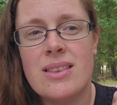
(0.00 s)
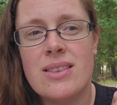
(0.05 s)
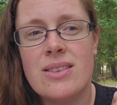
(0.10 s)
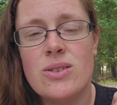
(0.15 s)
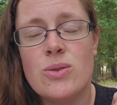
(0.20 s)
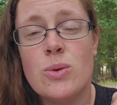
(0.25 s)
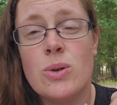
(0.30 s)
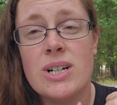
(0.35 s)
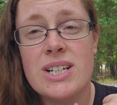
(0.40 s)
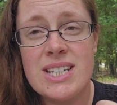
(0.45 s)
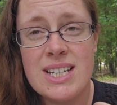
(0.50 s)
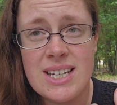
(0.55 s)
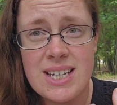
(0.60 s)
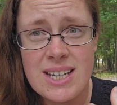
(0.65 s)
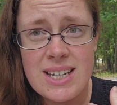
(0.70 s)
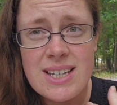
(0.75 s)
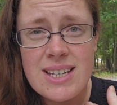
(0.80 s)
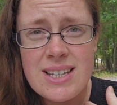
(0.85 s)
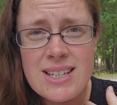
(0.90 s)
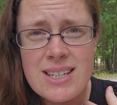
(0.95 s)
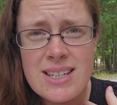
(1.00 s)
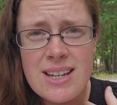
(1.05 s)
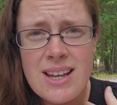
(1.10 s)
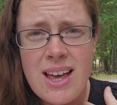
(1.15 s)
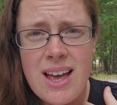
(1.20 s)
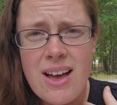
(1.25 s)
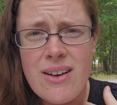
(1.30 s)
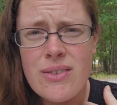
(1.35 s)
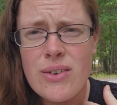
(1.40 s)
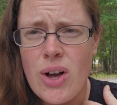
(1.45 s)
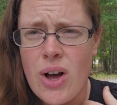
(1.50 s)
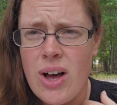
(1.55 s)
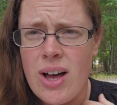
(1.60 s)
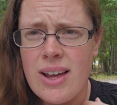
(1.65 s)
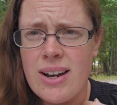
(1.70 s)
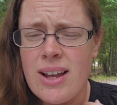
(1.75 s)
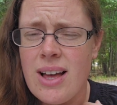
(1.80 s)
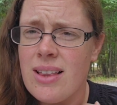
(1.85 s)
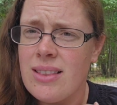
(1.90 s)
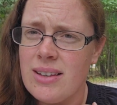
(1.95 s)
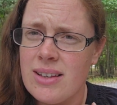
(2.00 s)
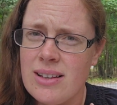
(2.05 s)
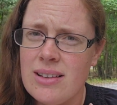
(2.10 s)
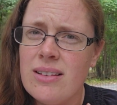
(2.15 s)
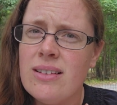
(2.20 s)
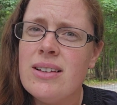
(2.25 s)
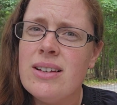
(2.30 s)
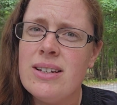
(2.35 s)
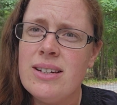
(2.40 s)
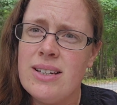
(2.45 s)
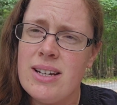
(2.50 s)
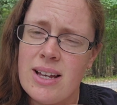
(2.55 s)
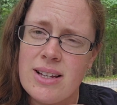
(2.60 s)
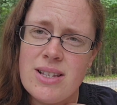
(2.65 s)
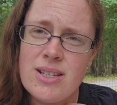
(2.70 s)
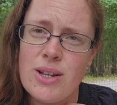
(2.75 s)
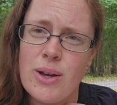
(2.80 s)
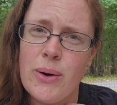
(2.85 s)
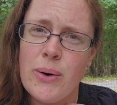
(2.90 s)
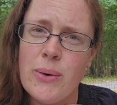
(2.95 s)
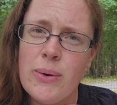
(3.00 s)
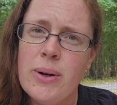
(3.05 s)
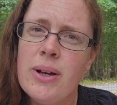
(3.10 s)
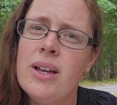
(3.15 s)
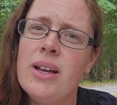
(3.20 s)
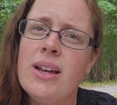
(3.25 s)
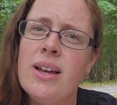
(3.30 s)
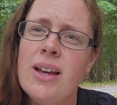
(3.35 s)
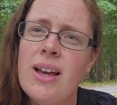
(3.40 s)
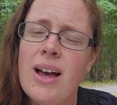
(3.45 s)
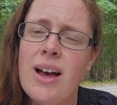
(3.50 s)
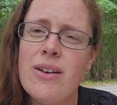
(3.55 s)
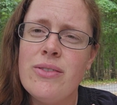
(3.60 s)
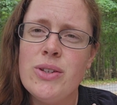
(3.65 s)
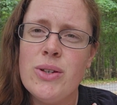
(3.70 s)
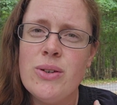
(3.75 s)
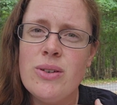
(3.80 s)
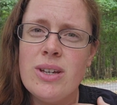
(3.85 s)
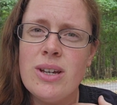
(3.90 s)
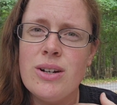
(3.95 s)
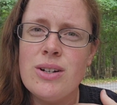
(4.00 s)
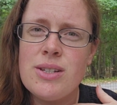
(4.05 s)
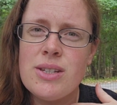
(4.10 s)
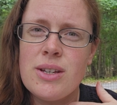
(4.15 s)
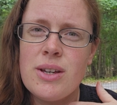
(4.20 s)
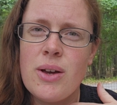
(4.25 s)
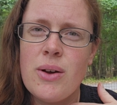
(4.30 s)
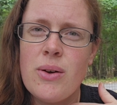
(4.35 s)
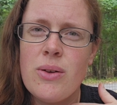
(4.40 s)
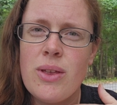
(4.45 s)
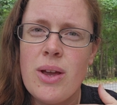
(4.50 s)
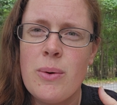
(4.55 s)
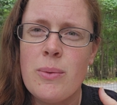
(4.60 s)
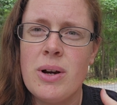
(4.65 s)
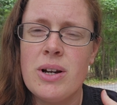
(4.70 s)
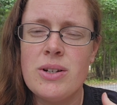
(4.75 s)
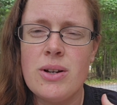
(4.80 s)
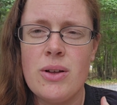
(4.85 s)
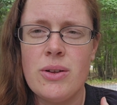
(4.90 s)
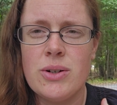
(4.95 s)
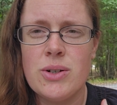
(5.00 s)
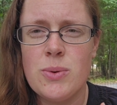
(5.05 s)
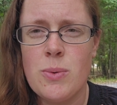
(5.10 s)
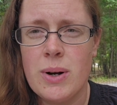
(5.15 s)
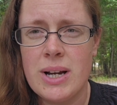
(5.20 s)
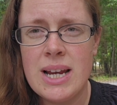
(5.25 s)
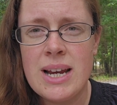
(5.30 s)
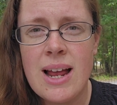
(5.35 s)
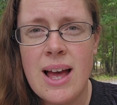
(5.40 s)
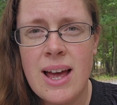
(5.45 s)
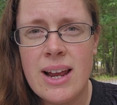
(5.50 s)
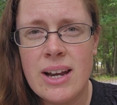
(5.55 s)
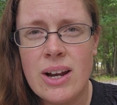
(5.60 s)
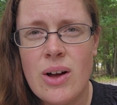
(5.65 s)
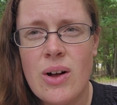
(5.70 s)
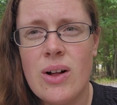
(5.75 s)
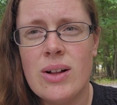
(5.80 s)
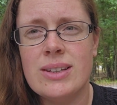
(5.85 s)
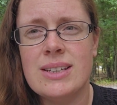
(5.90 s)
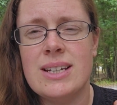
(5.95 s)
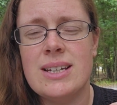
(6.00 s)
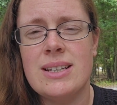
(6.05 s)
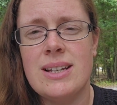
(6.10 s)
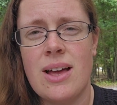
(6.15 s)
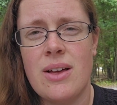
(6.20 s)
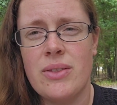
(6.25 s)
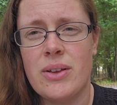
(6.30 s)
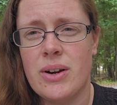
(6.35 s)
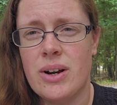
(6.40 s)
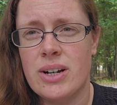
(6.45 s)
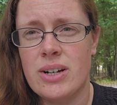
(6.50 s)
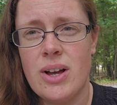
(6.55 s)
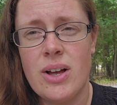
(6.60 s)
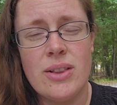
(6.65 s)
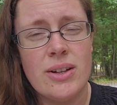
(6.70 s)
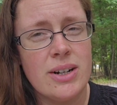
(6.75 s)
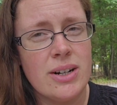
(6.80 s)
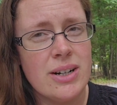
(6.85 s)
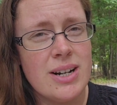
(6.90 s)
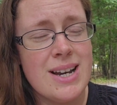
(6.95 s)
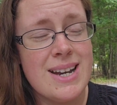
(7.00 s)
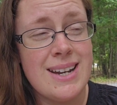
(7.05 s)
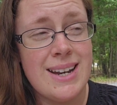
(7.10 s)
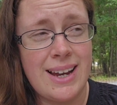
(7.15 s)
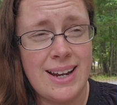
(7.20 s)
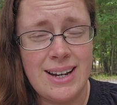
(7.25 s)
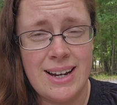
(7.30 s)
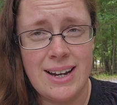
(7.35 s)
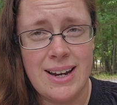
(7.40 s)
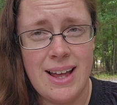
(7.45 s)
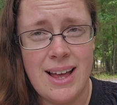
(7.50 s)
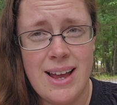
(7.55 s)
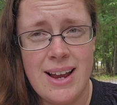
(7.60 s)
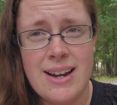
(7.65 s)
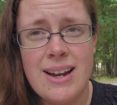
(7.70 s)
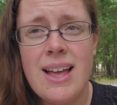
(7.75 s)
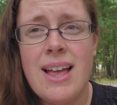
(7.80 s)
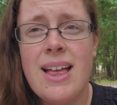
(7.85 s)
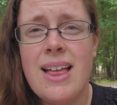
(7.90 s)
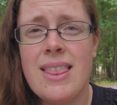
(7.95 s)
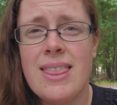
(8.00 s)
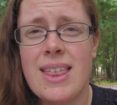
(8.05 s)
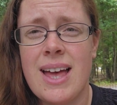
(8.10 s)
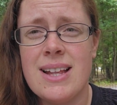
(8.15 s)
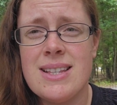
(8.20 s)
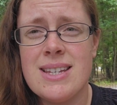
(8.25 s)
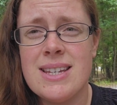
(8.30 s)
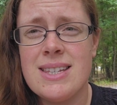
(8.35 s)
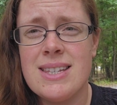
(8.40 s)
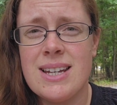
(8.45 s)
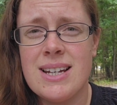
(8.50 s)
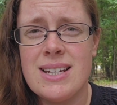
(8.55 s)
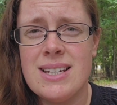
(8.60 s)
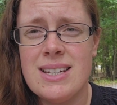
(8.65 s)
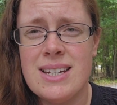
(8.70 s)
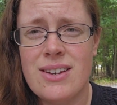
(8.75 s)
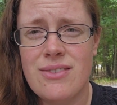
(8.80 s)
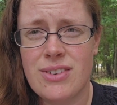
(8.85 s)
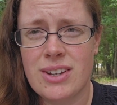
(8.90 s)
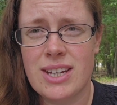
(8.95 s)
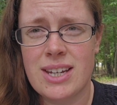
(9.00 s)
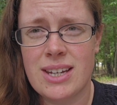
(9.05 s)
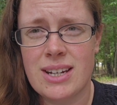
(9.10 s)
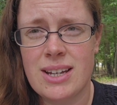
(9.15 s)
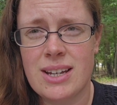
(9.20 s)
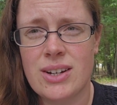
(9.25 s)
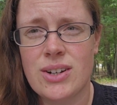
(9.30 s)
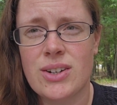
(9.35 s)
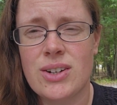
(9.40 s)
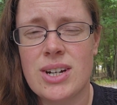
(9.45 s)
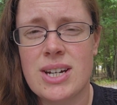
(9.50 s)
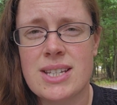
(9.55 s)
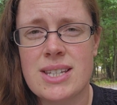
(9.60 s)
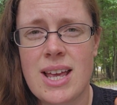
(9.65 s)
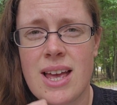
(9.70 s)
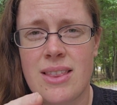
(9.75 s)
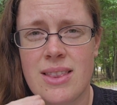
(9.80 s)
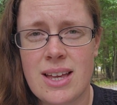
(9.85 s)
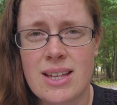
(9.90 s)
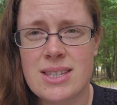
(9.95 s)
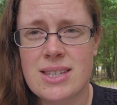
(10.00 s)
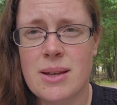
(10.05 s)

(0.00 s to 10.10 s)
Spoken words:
Tortillas have gone a little nutso. A few years ago, they were $1.29 at Aldi. Now they're $1.99. That's a significant increase, and that's